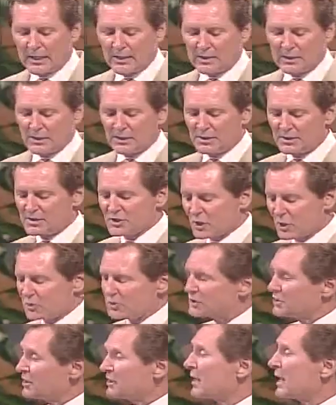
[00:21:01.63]
coach.
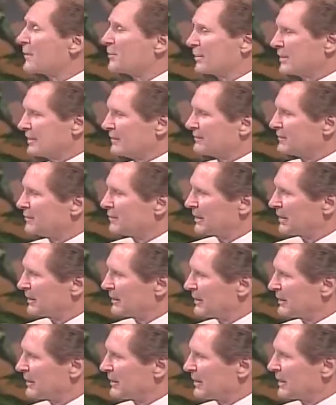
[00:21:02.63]
And this
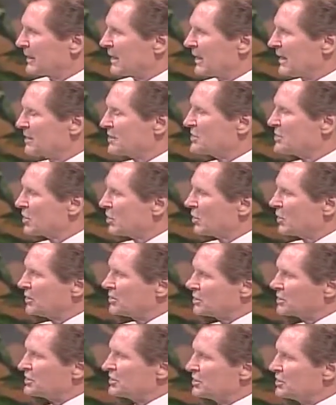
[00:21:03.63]
coach did not believe in me.
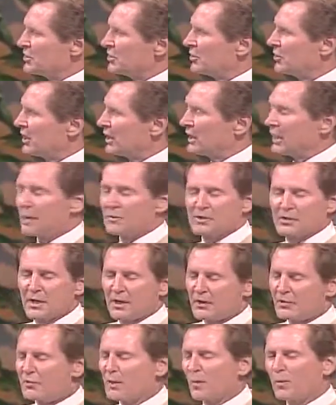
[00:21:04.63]
And so
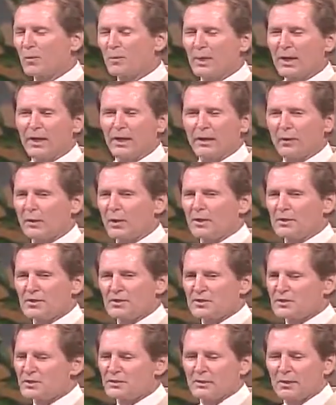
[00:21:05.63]
it just deteriorated. I was
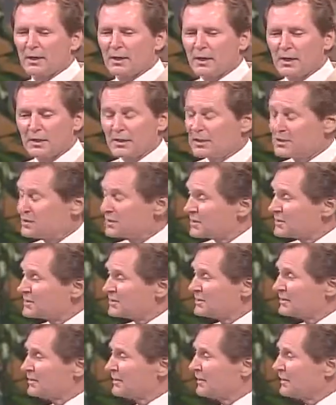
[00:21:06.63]
not a troublemaker.
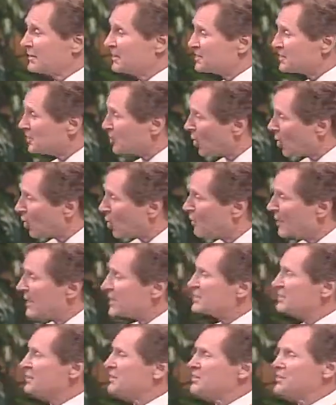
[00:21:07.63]

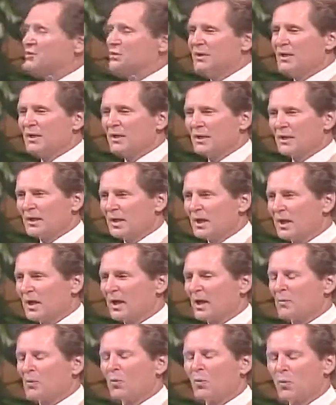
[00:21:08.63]
His whole
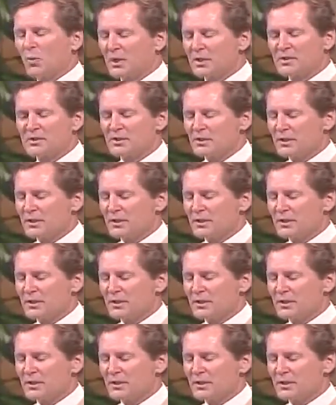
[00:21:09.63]
message